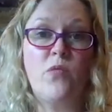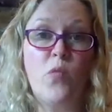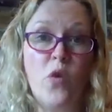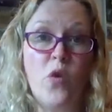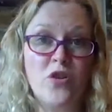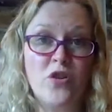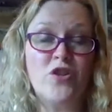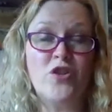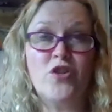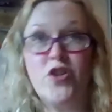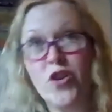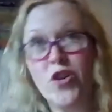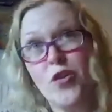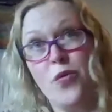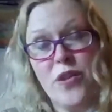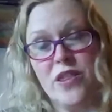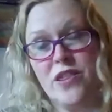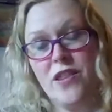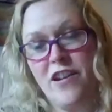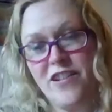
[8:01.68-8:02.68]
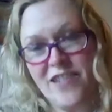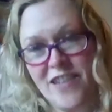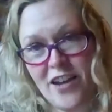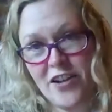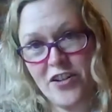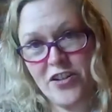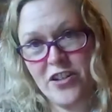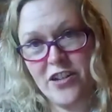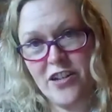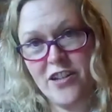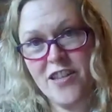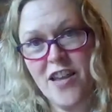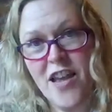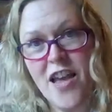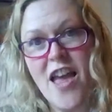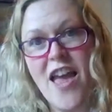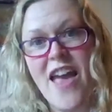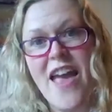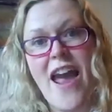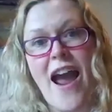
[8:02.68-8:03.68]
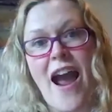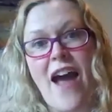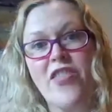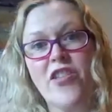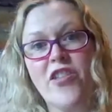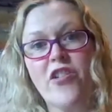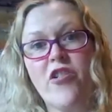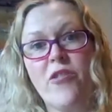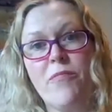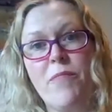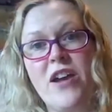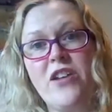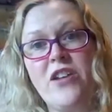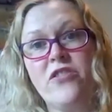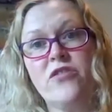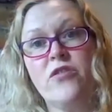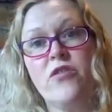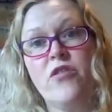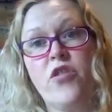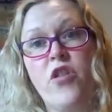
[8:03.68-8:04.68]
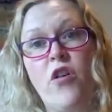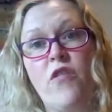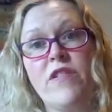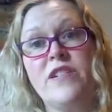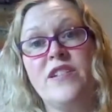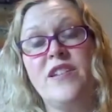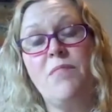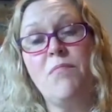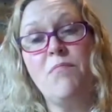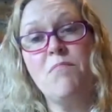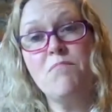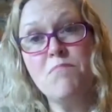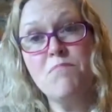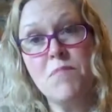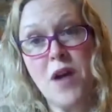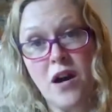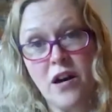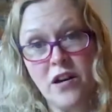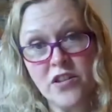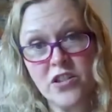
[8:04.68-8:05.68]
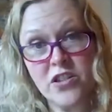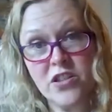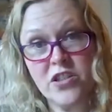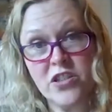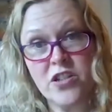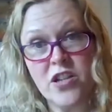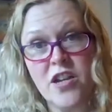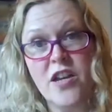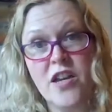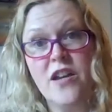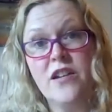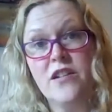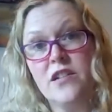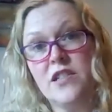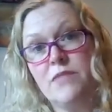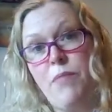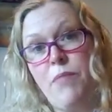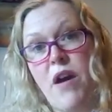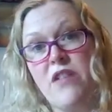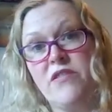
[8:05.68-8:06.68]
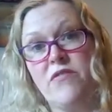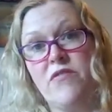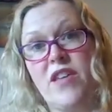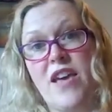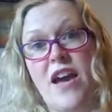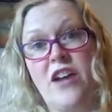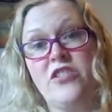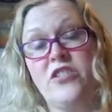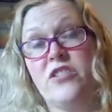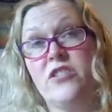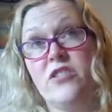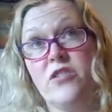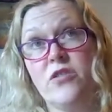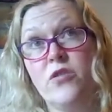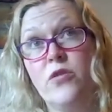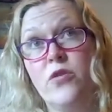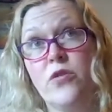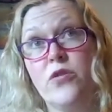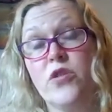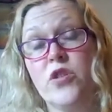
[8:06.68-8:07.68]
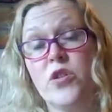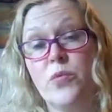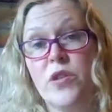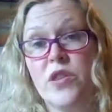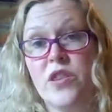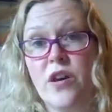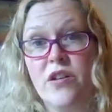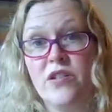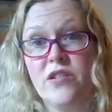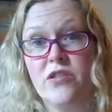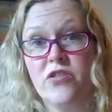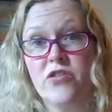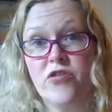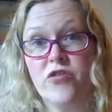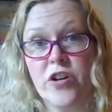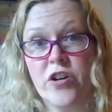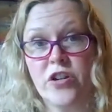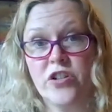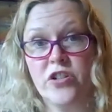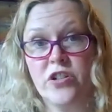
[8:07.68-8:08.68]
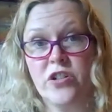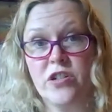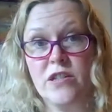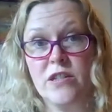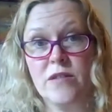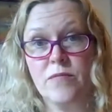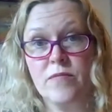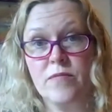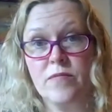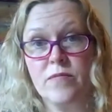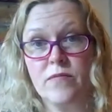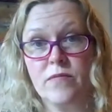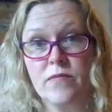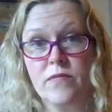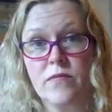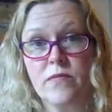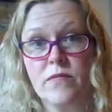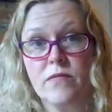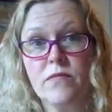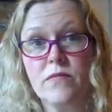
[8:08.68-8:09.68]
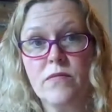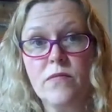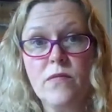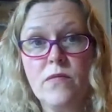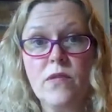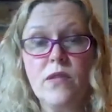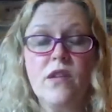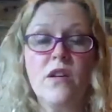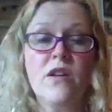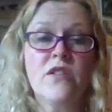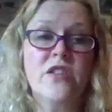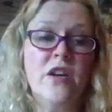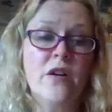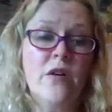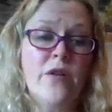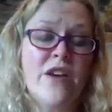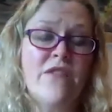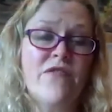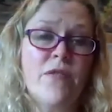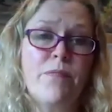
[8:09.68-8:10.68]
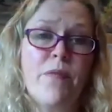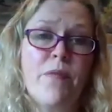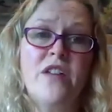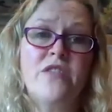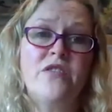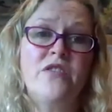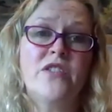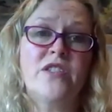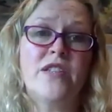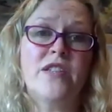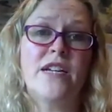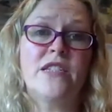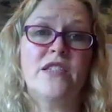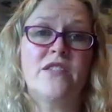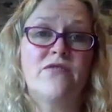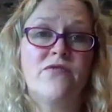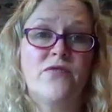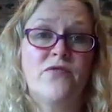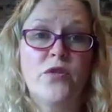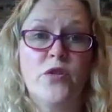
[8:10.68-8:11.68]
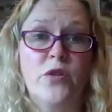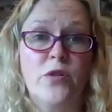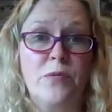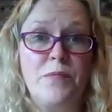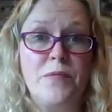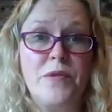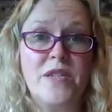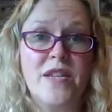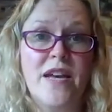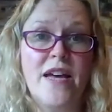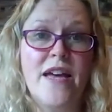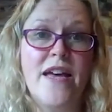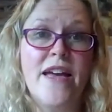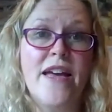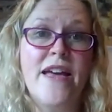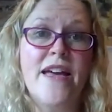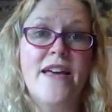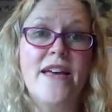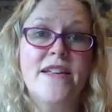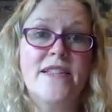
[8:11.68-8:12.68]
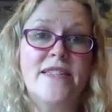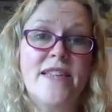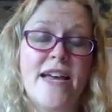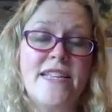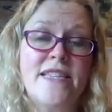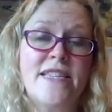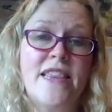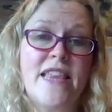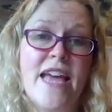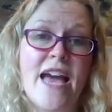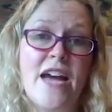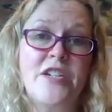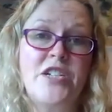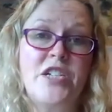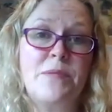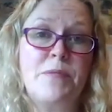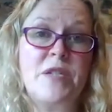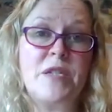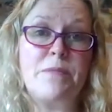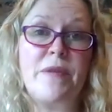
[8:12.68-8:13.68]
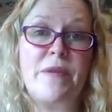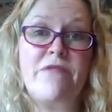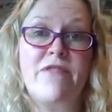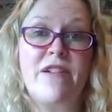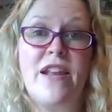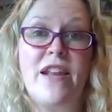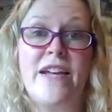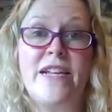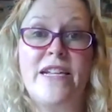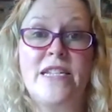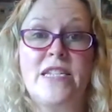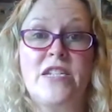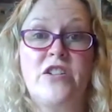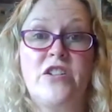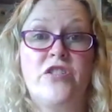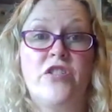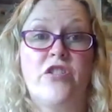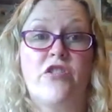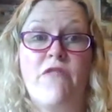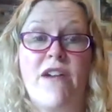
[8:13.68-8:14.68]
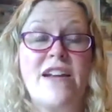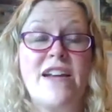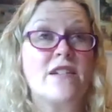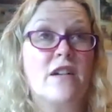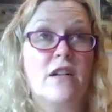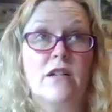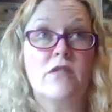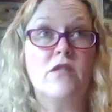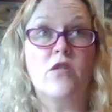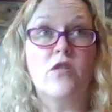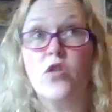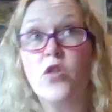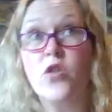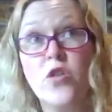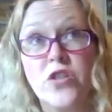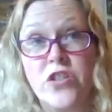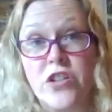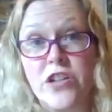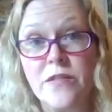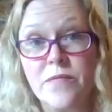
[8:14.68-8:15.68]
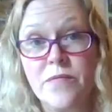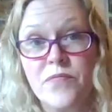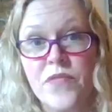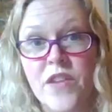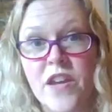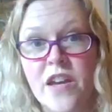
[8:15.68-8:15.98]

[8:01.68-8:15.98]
what to do with those ashes, and the cremation authority must dispose of the ashes in accordance with those instructions. So if the person who signs the forms says that the ashes must be released to Great Uncle Gordon